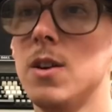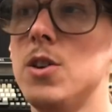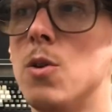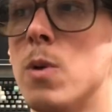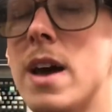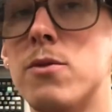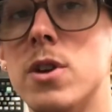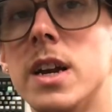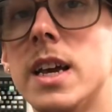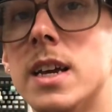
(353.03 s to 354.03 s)
You know,
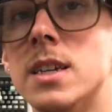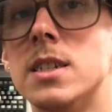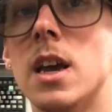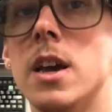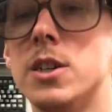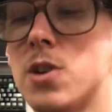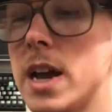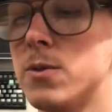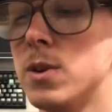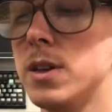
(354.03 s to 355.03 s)
whatever it is,
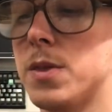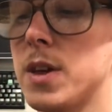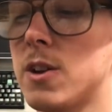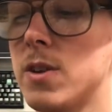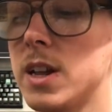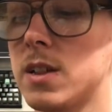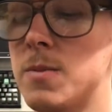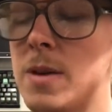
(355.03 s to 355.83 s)
try and really think critically.